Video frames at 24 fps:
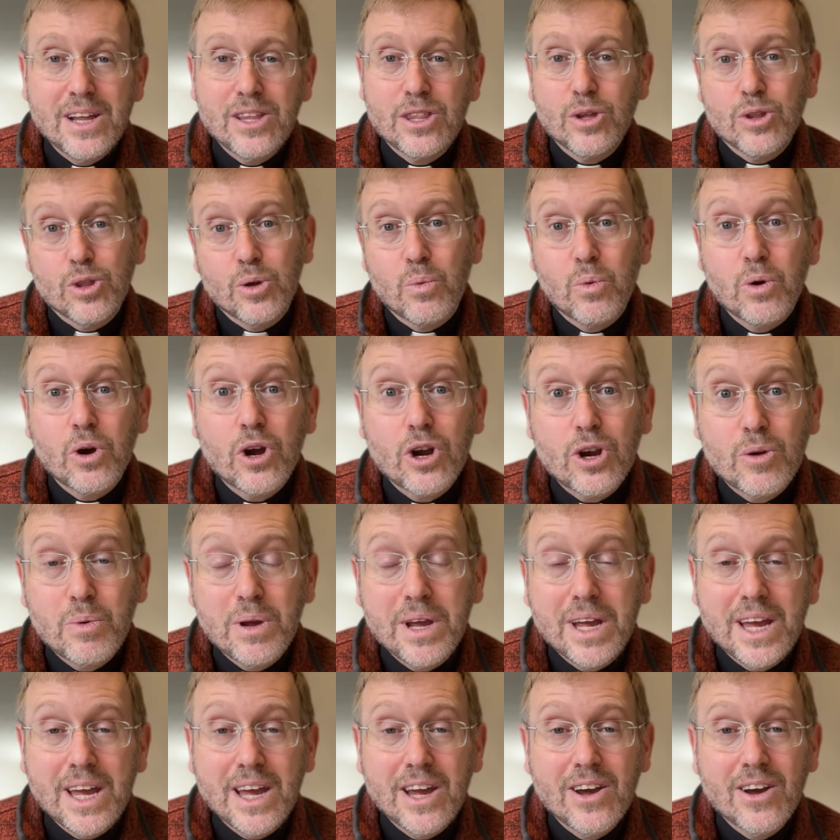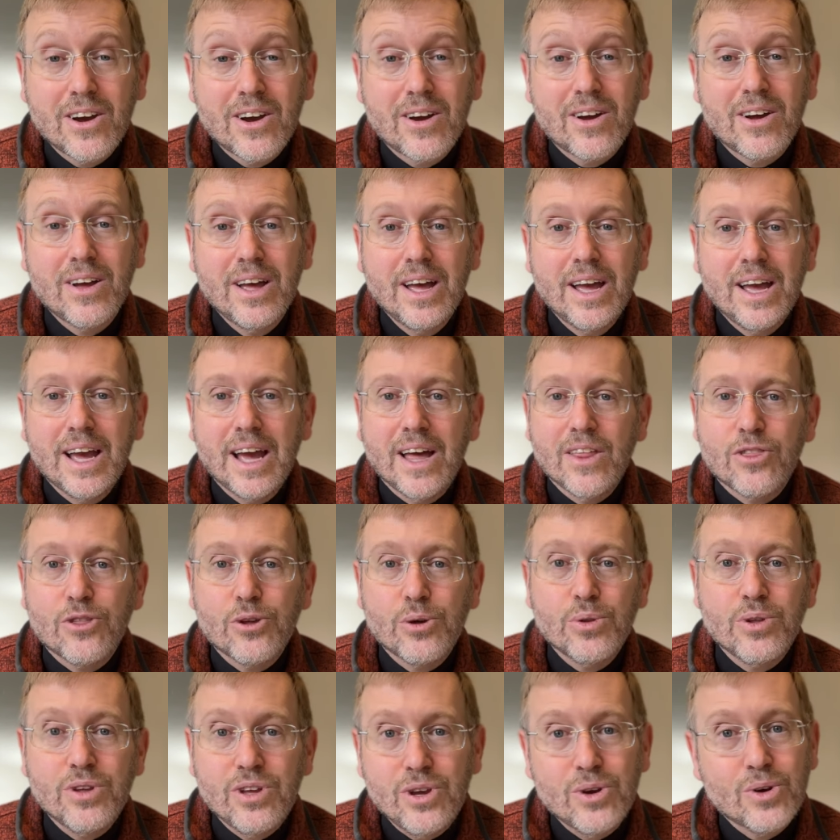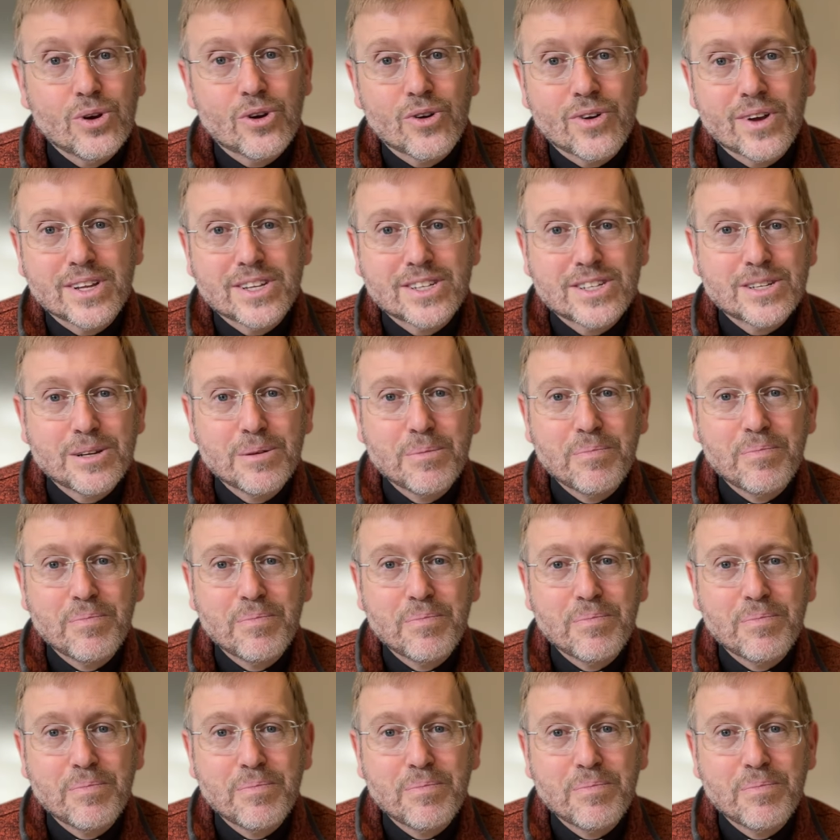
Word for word: through the Word we hear, and through the Eucharist.